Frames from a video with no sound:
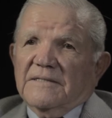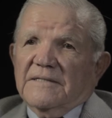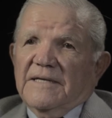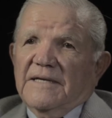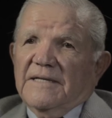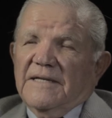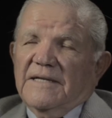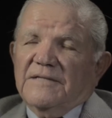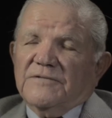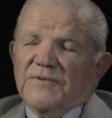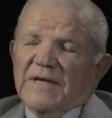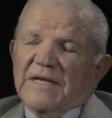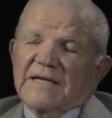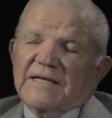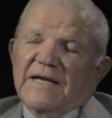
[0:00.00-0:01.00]
and he's
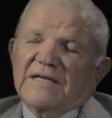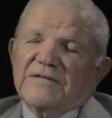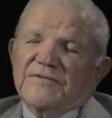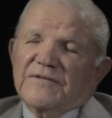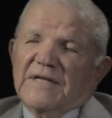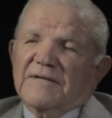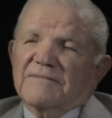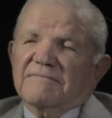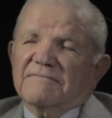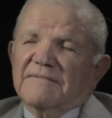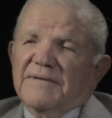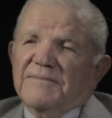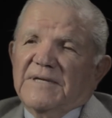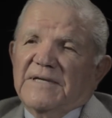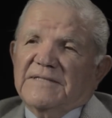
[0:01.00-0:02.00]
recognized for that.
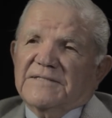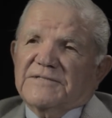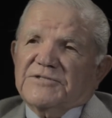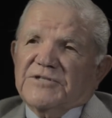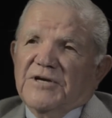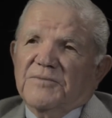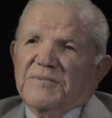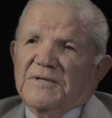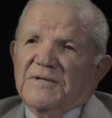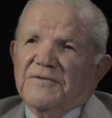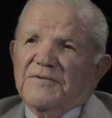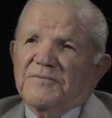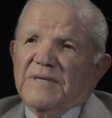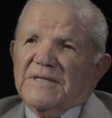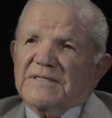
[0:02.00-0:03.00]
I mean, he's a chairman of
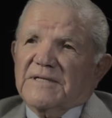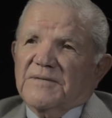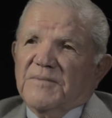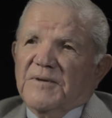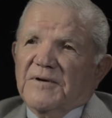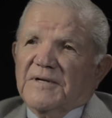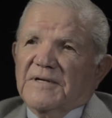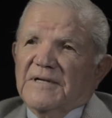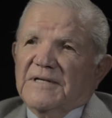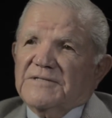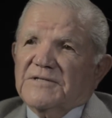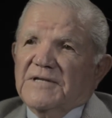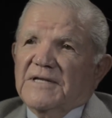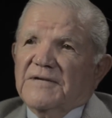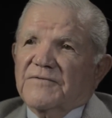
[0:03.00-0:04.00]
the Mexican-American
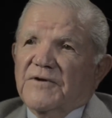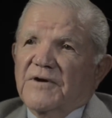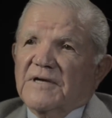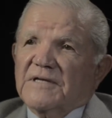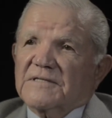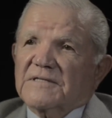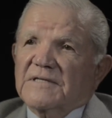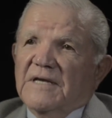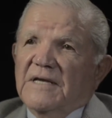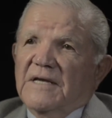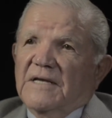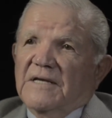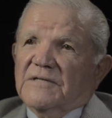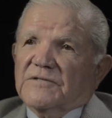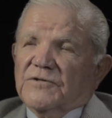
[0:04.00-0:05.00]
Legislative Caucus,
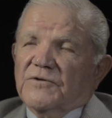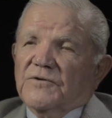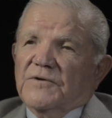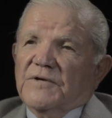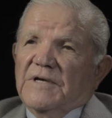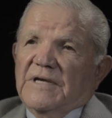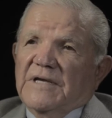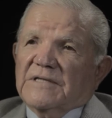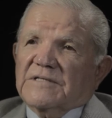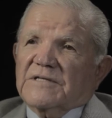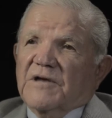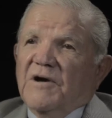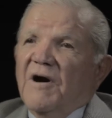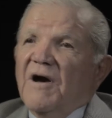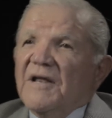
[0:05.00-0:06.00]
so his
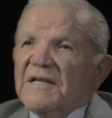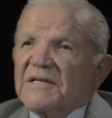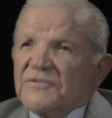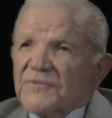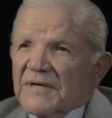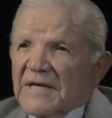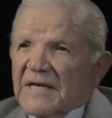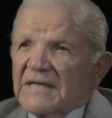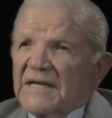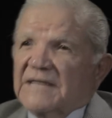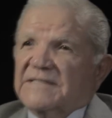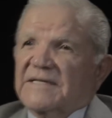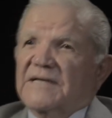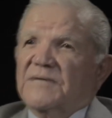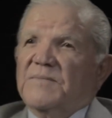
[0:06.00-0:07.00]
colleagues
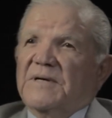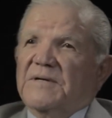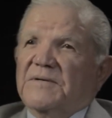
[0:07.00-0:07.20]
recognize that about